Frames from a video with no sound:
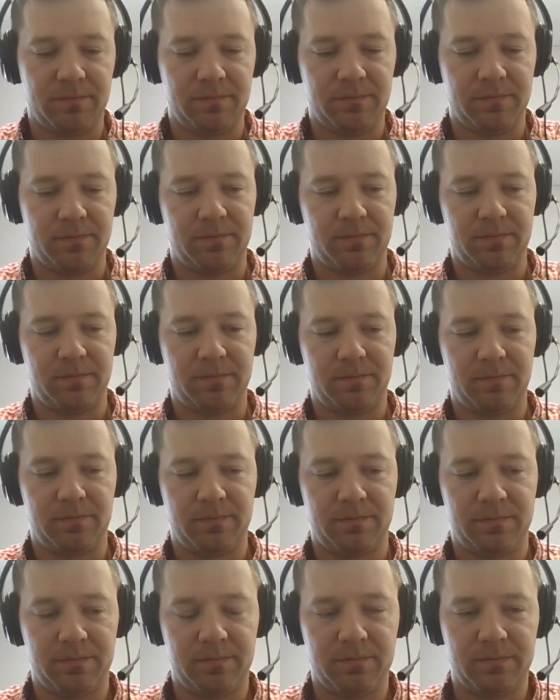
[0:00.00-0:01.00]

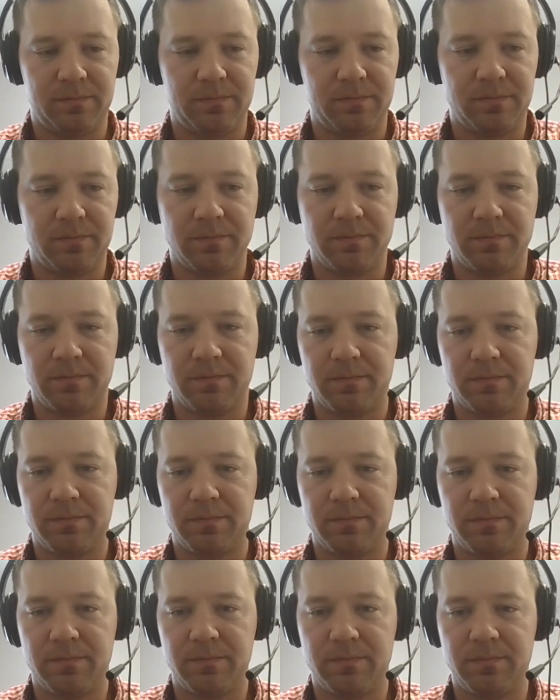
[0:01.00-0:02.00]

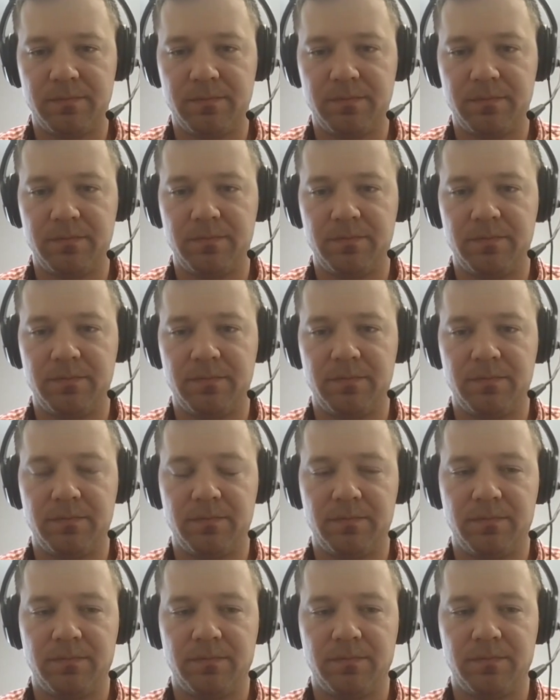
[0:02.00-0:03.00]

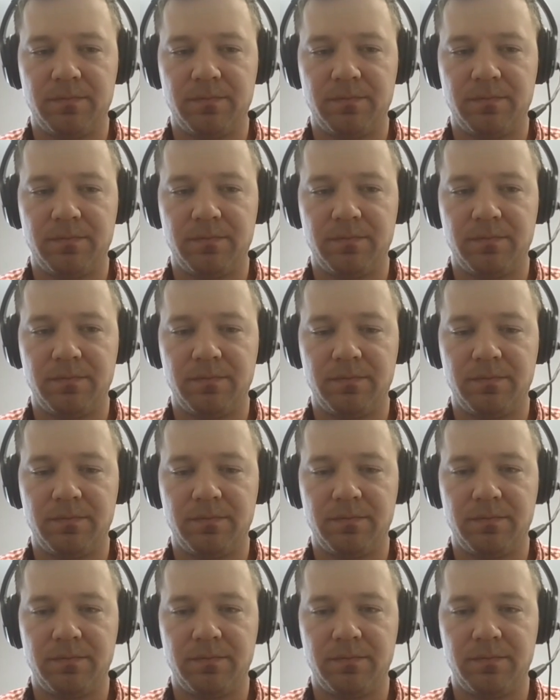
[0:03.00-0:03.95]
[no speech]